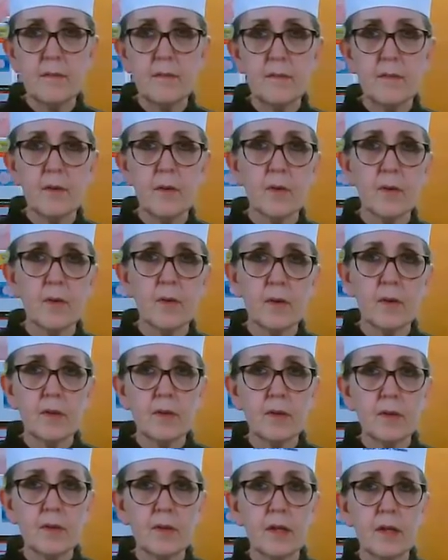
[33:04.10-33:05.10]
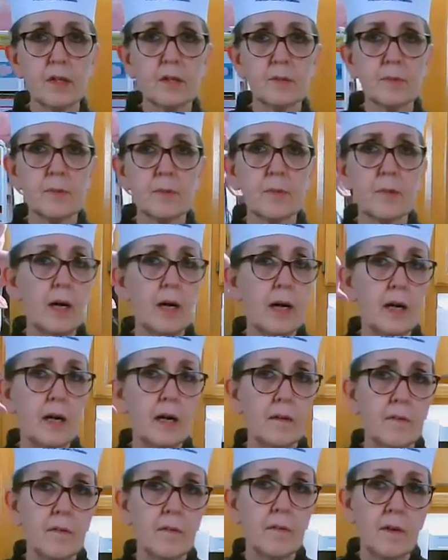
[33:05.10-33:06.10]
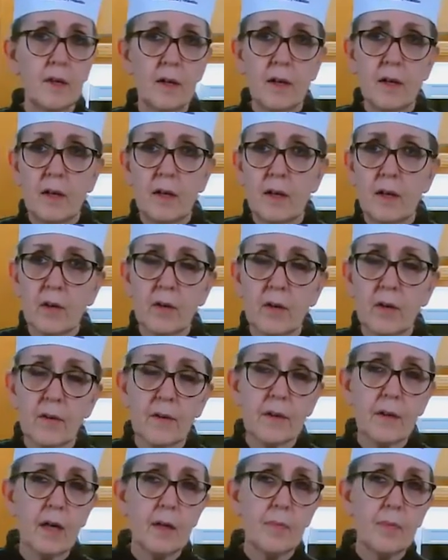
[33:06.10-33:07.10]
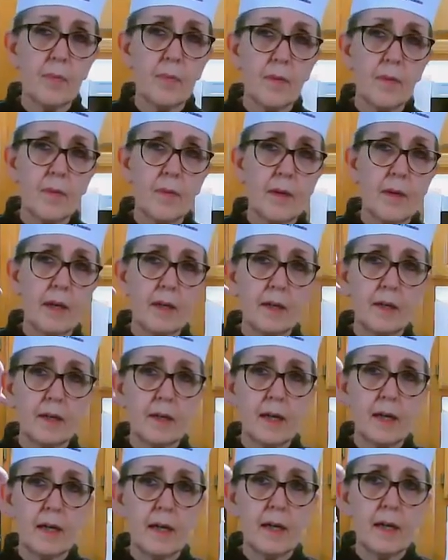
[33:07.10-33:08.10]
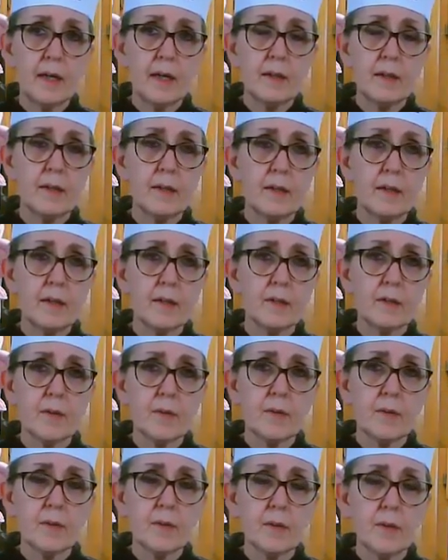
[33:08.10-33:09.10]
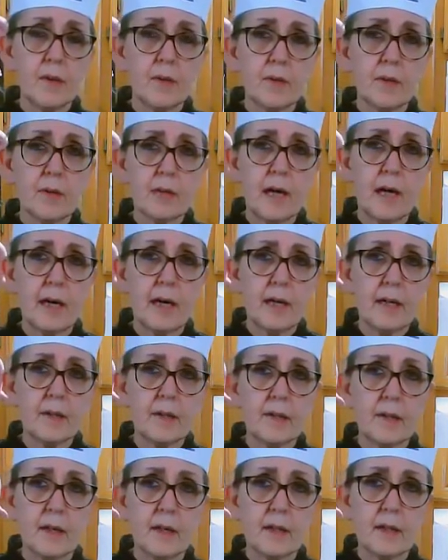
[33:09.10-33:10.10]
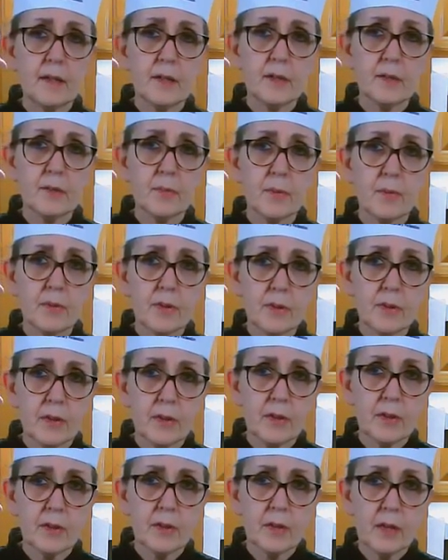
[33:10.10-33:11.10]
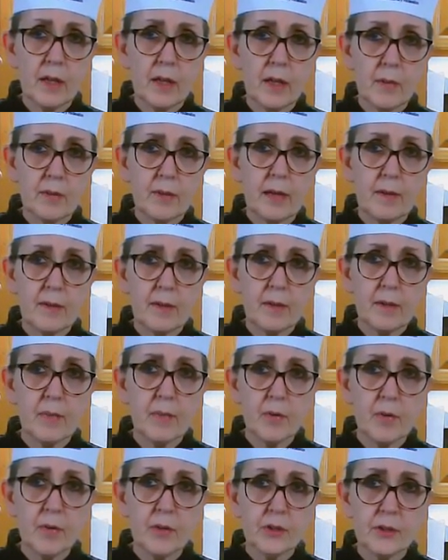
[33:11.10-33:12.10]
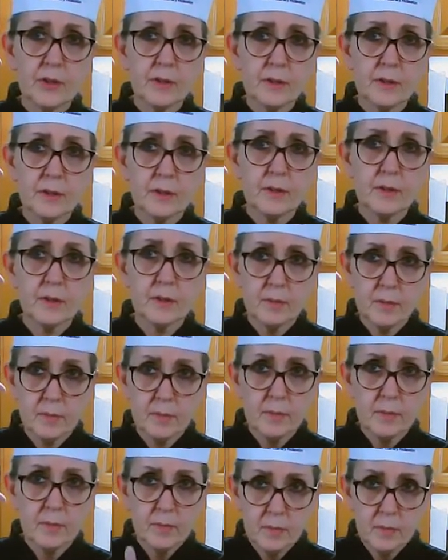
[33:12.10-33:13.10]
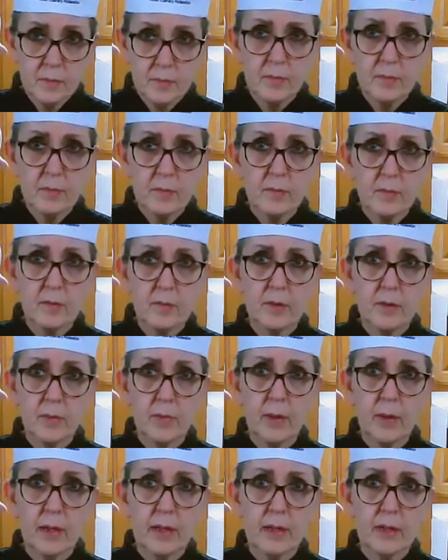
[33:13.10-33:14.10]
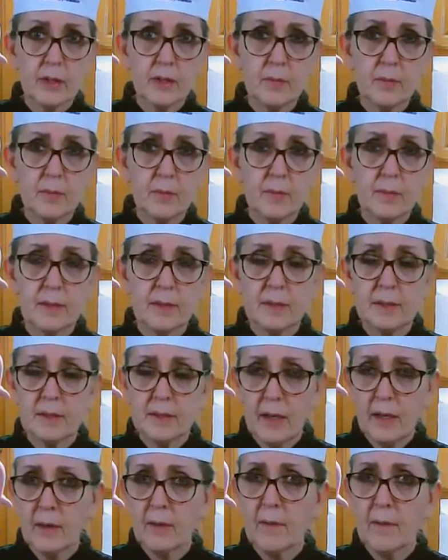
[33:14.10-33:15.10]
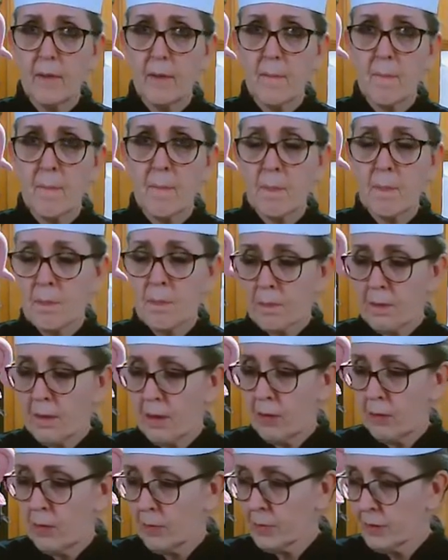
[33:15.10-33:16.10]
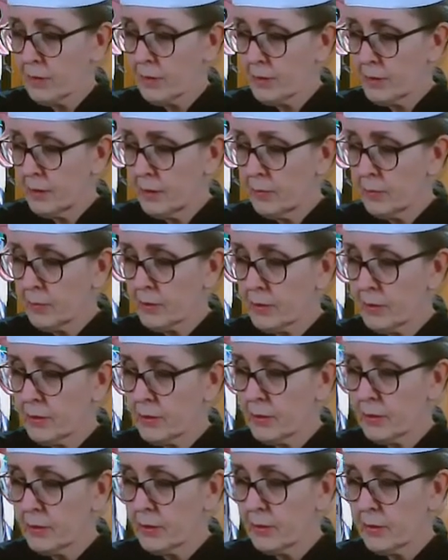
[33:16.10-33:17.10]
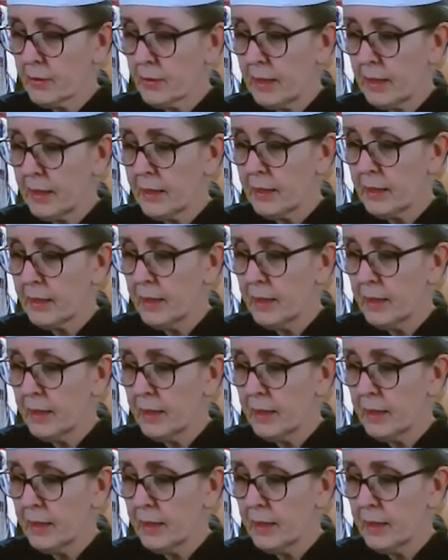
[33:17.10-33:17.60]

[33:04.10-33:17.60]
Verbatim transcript: for the husband and wife, or the couple that is on a diet and they just want to have their portions the way it should be. So, what we're going to do a